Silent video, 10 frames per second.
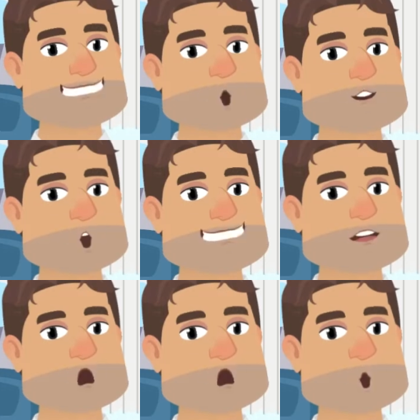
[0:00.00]
your
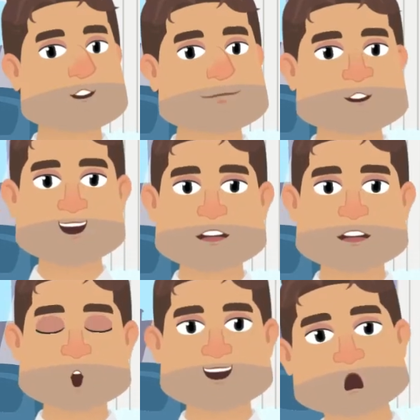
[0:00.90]
drain lines
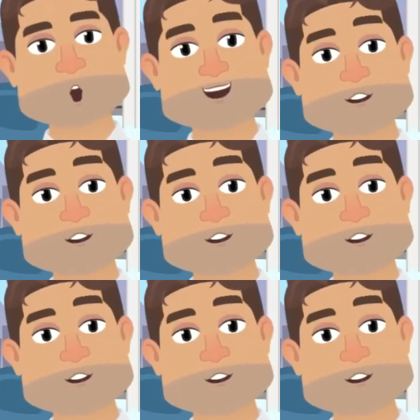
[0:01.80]
and brush